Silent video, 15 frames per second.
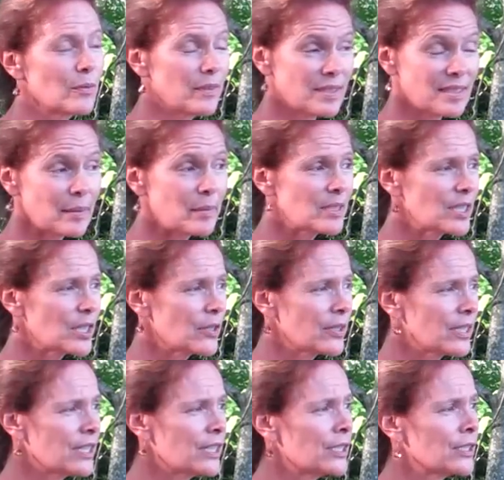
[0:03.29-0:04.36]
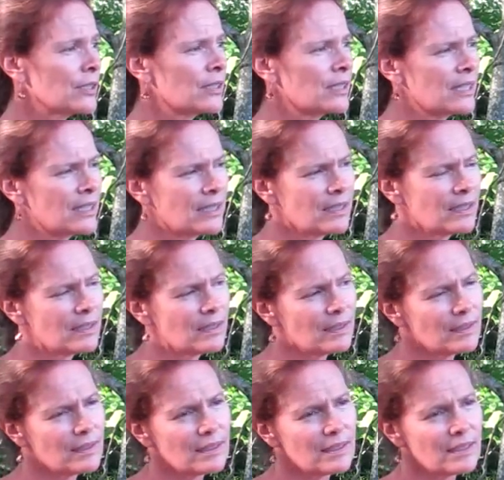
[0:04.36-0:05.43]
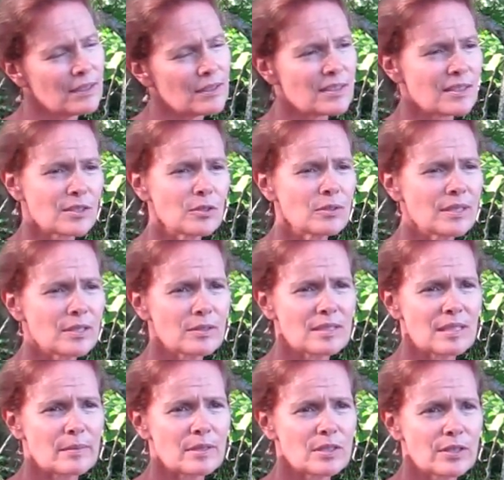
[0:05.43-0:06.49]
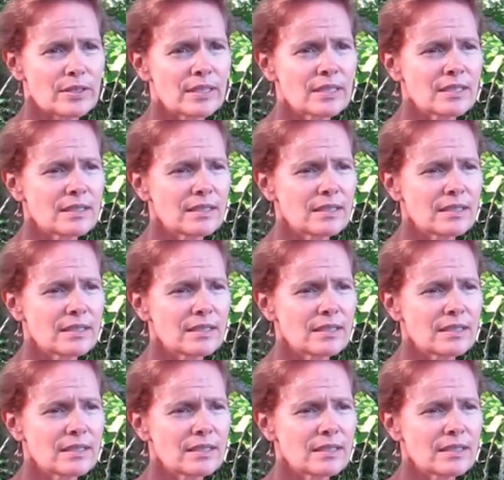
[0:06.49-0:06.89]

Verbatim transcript: the cemetery here is the Newton Hill Cemetery,